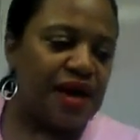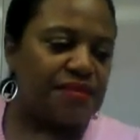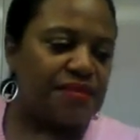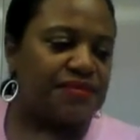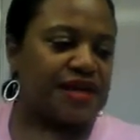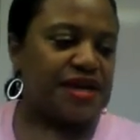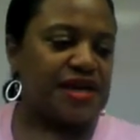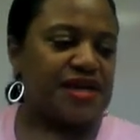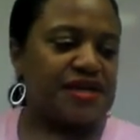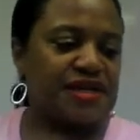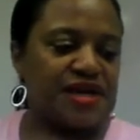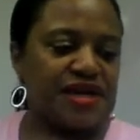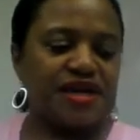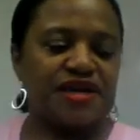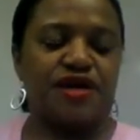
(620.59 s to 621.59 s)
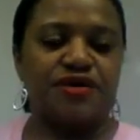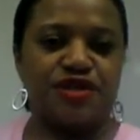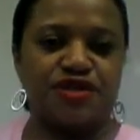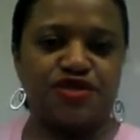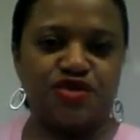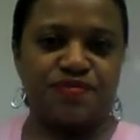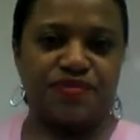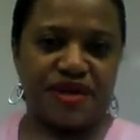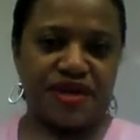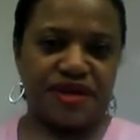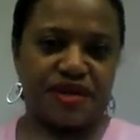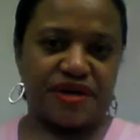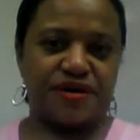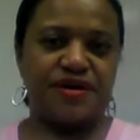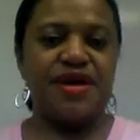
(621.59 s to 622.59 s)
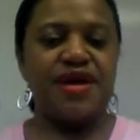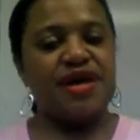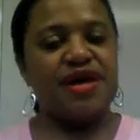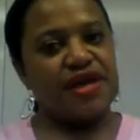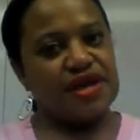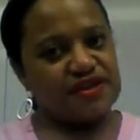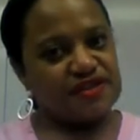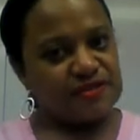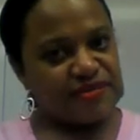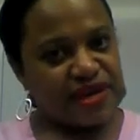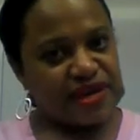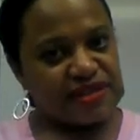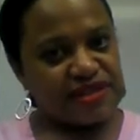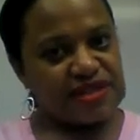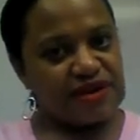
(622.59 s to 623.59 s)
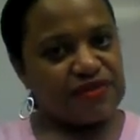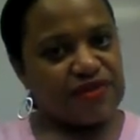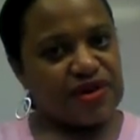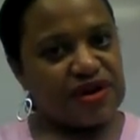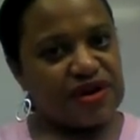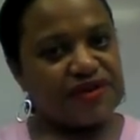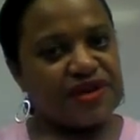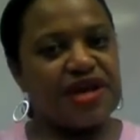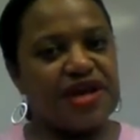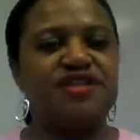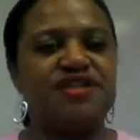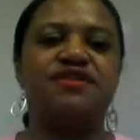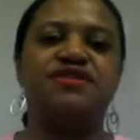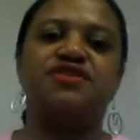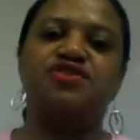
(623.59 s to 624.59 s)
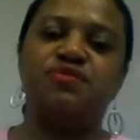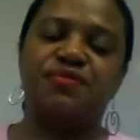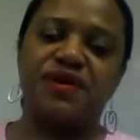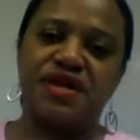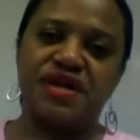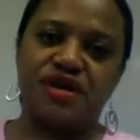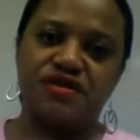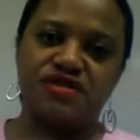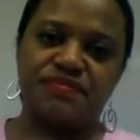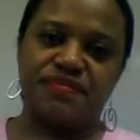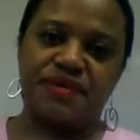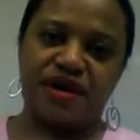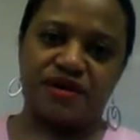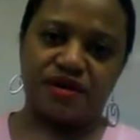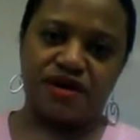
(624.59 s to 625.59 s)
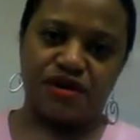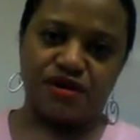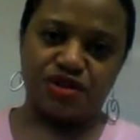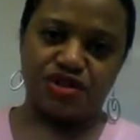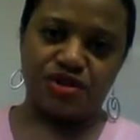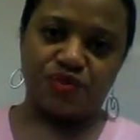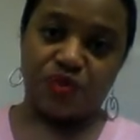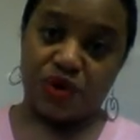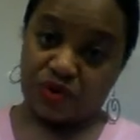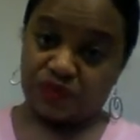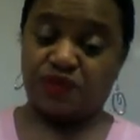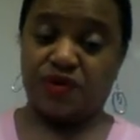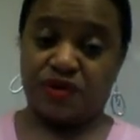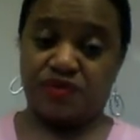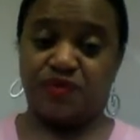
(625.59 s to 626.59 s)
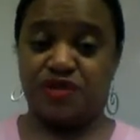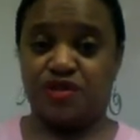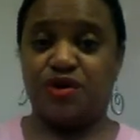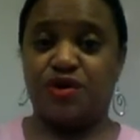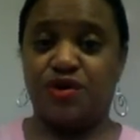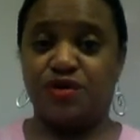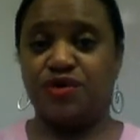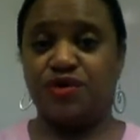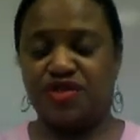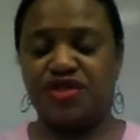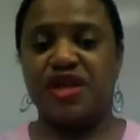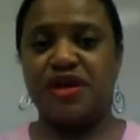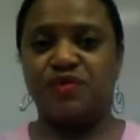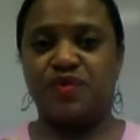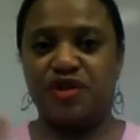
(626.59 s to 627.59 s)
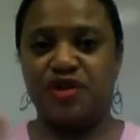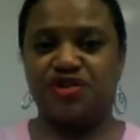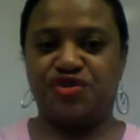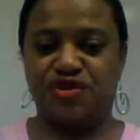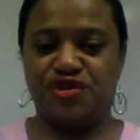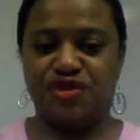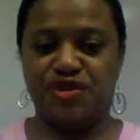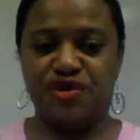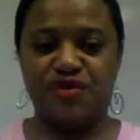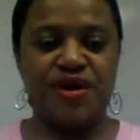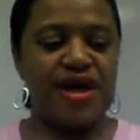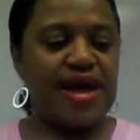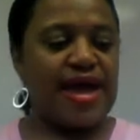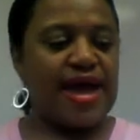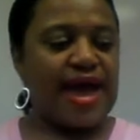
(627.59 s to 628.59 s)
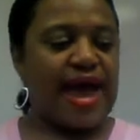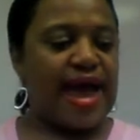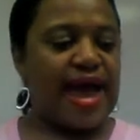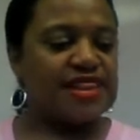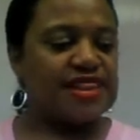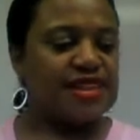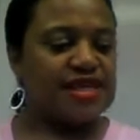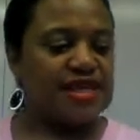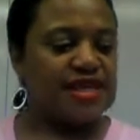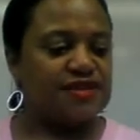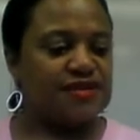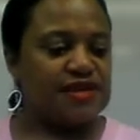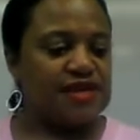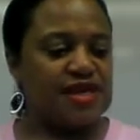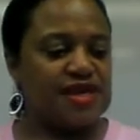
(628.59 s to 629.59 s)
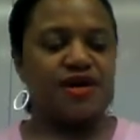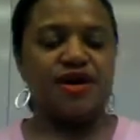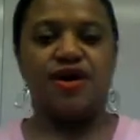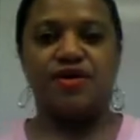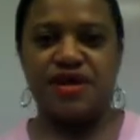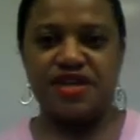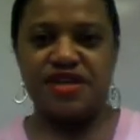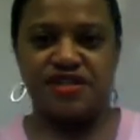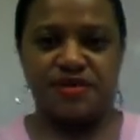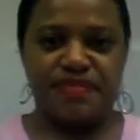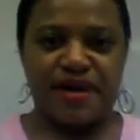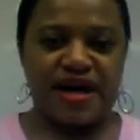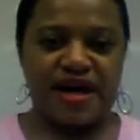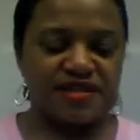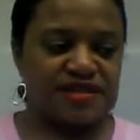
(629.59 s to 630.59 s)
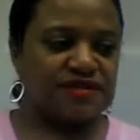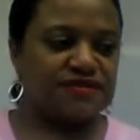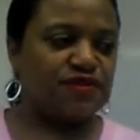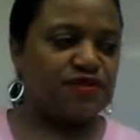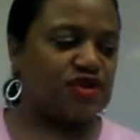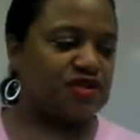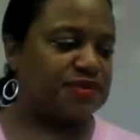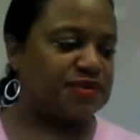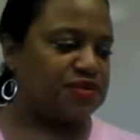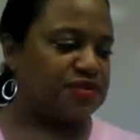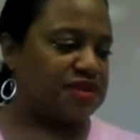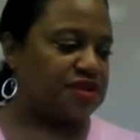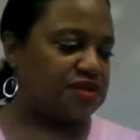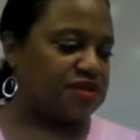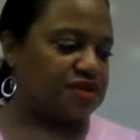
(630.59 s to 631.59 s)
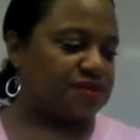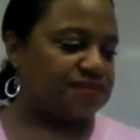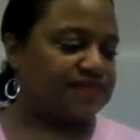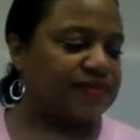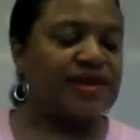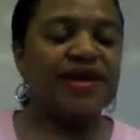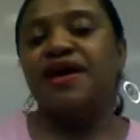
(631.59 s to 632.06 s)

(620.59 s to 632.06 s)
The id, the ego, and the superego. It is about self-gratification. Superego is about a culture, what we're told or think we should do, and the ego is the balancing force between the two.